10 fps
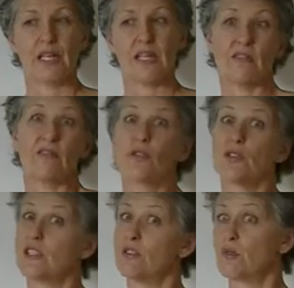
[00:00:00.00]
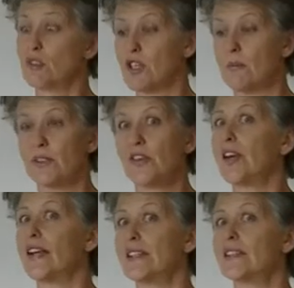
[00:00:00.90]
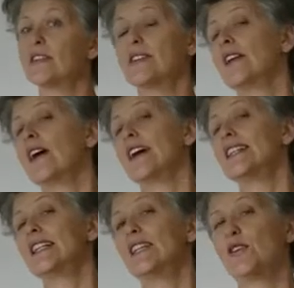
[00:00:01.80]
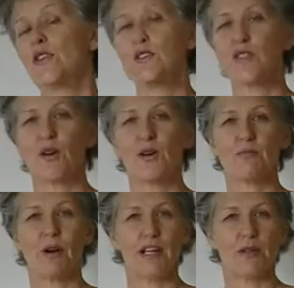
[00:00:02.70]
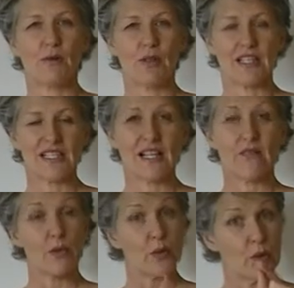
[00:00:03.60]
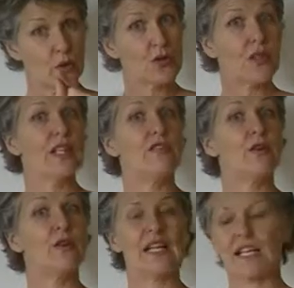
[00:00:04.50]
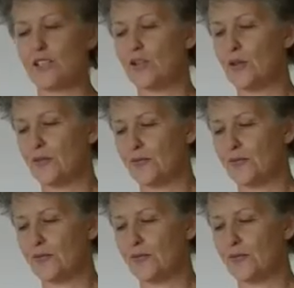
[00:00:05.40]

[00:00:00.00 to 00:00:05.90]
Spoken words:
Because of course it's a book chapter and ideally you're going to go and buy the book itself, which will also give you a link to.